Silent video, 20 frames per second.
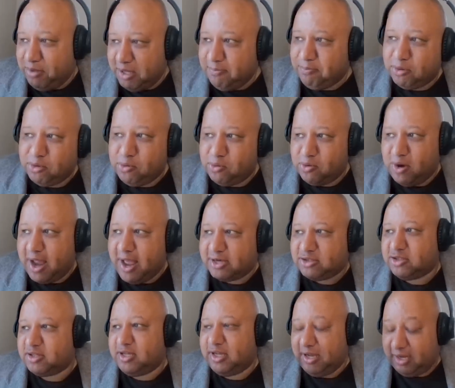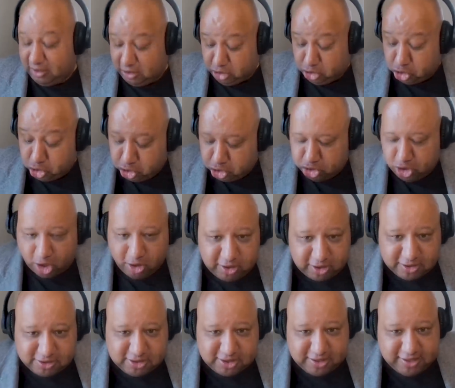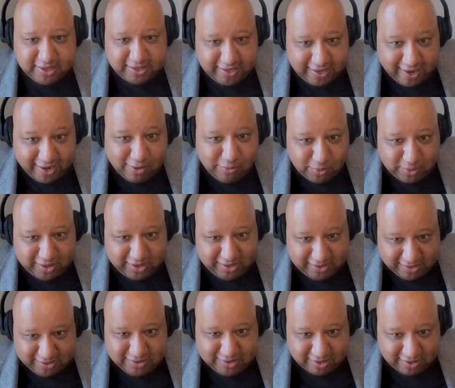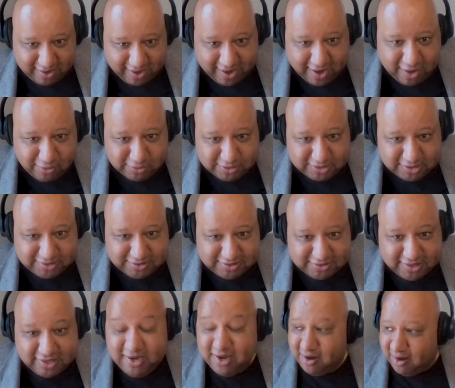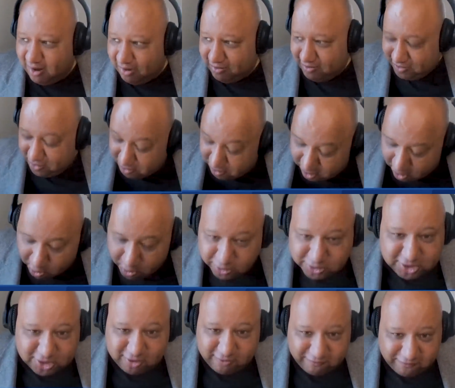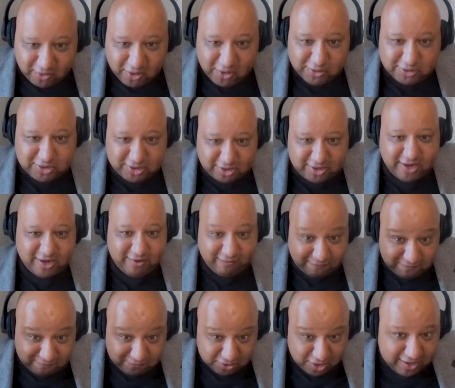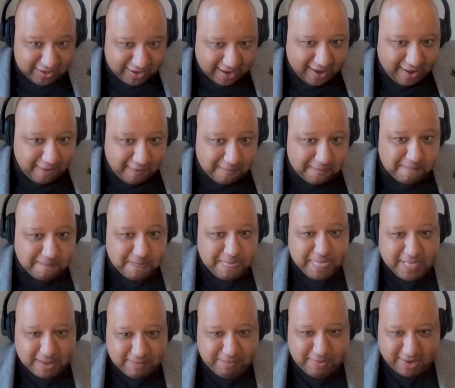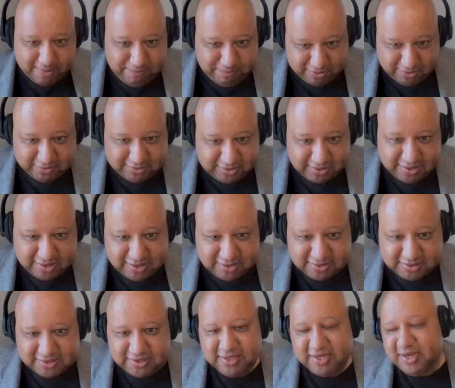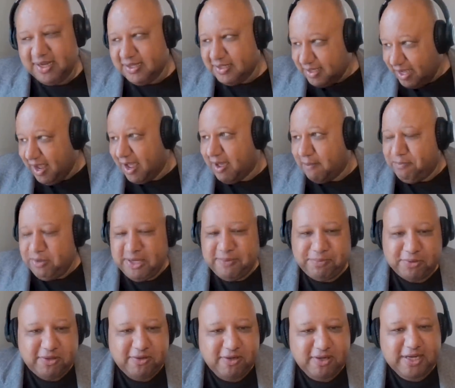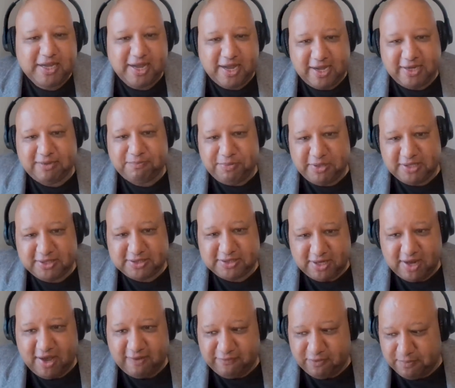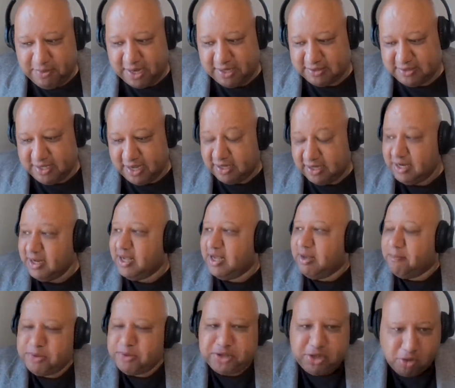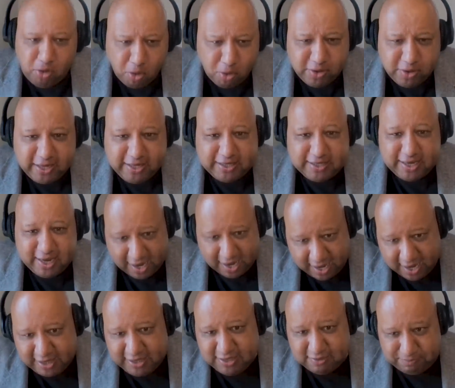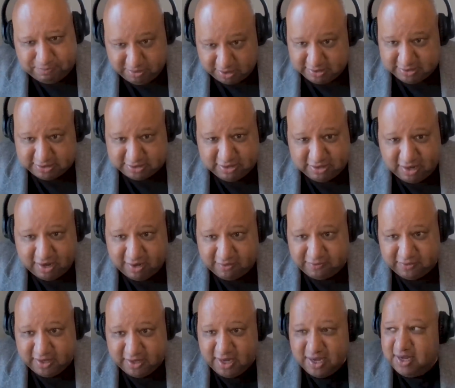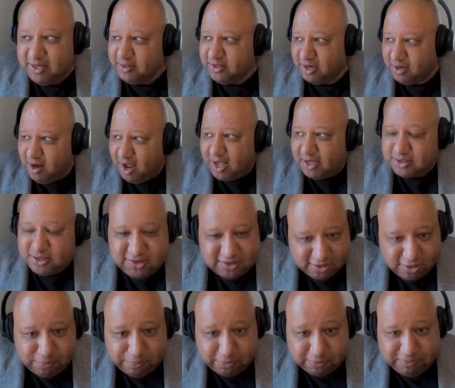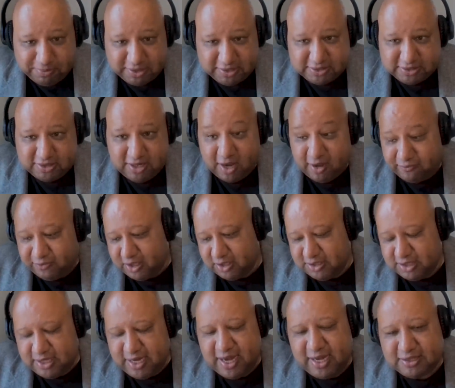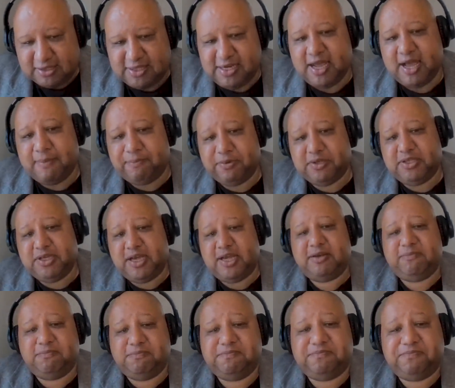people who are actually starting to get equity in their houses are those are the folks you're going to flood out by building this? Yeah, people are kind of pissed off about that, but they're only kind of pissed off. They're not super pissed off because it hasn't happened yet.